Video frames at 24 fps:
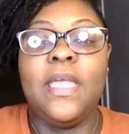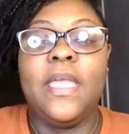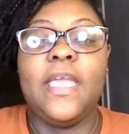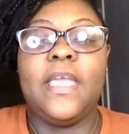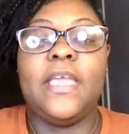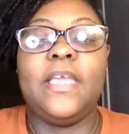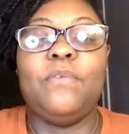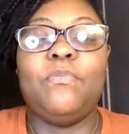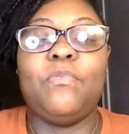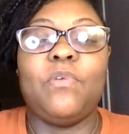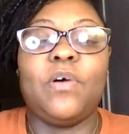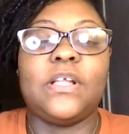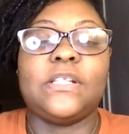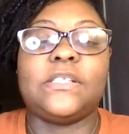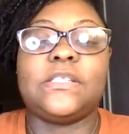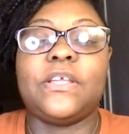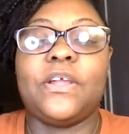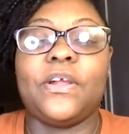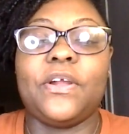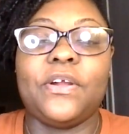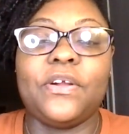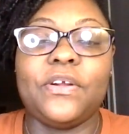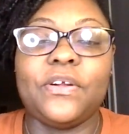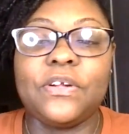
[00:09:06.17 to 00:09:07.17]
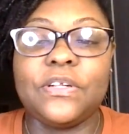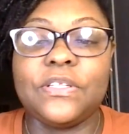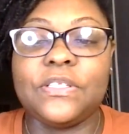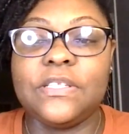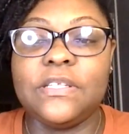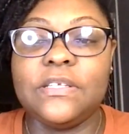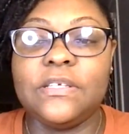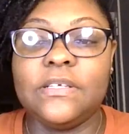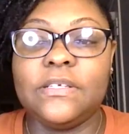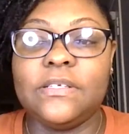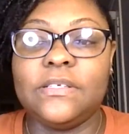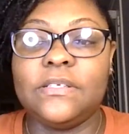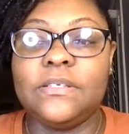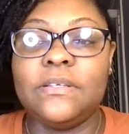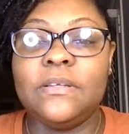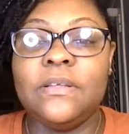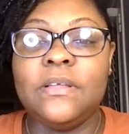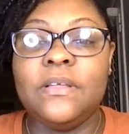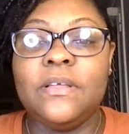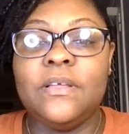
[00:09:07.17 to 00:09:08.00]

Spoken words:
He wants her to